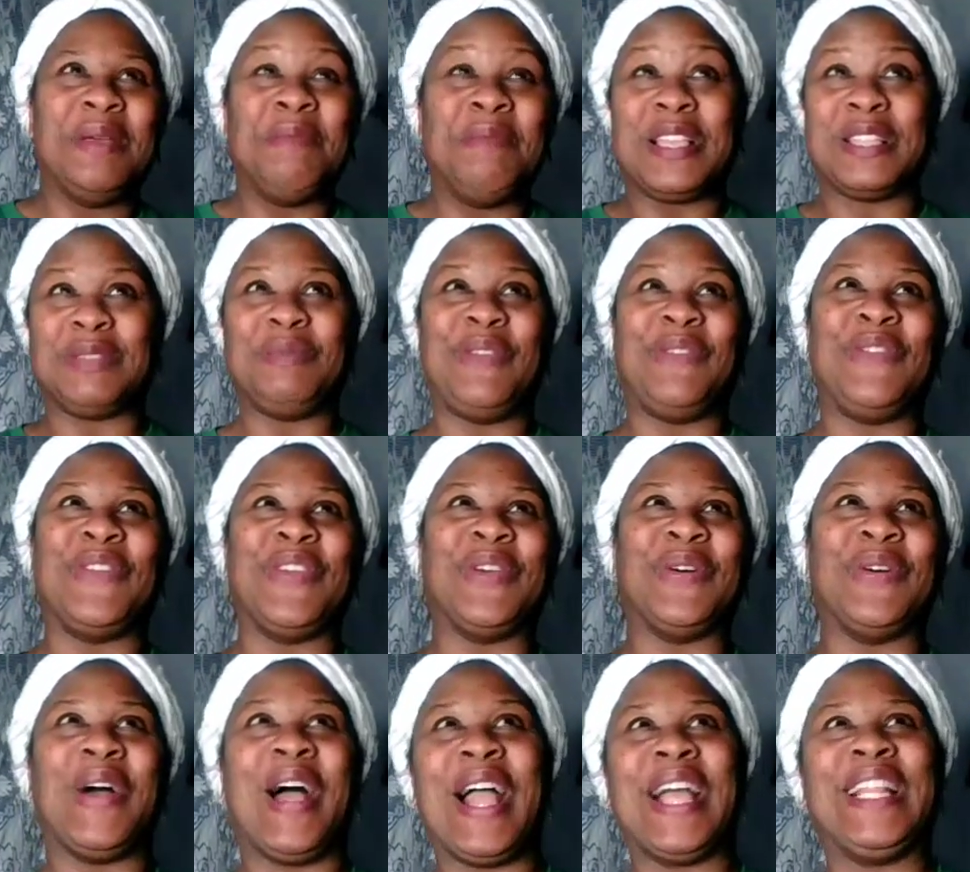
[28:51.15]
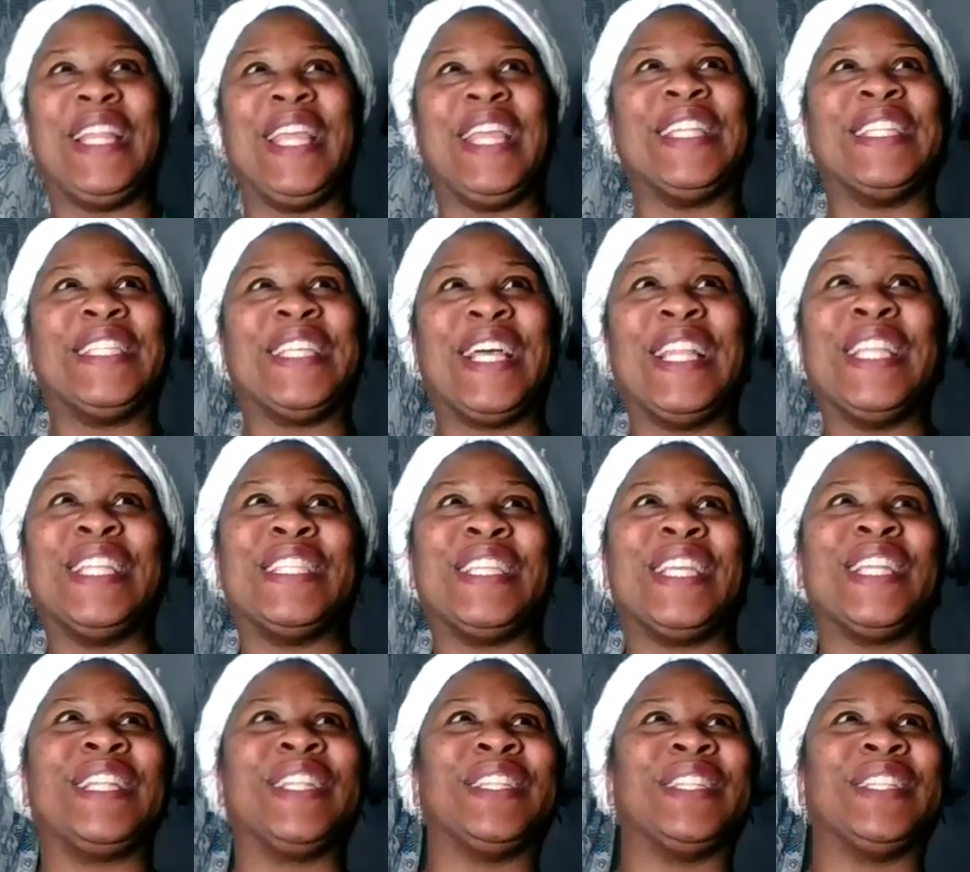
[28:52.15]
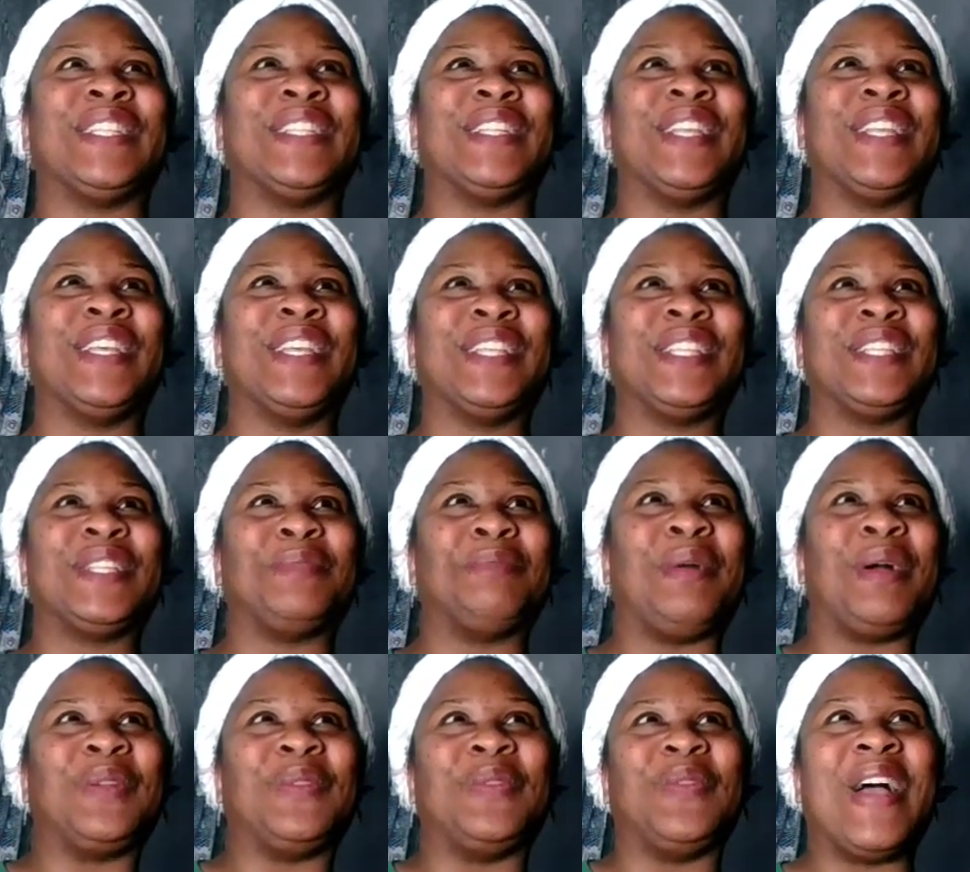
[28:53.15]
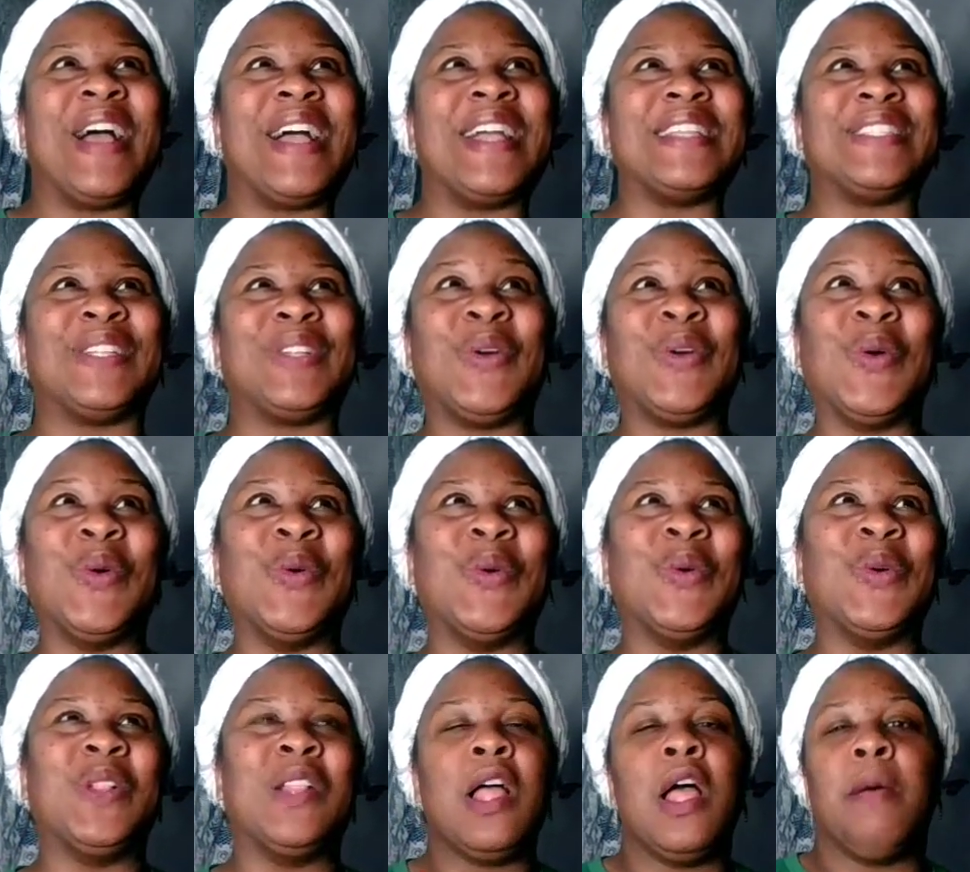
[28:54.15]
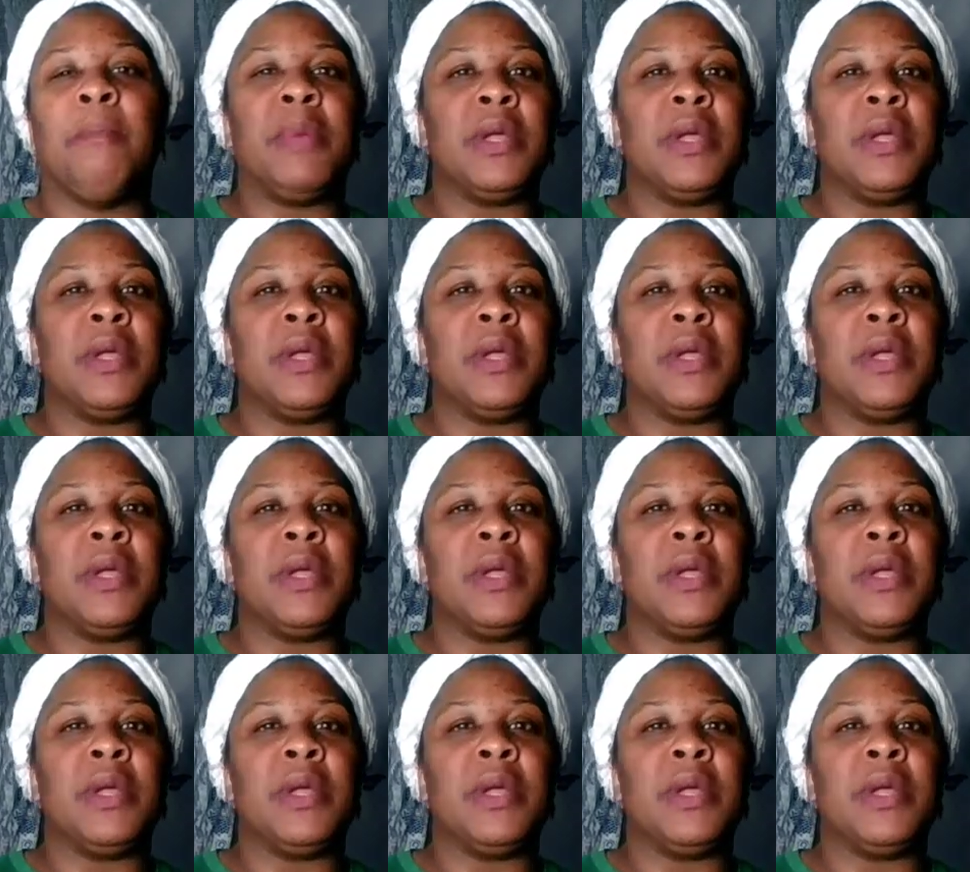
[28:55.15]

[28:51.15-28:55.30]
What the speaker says: makes me feel highly intelligent and smart and wise and cool.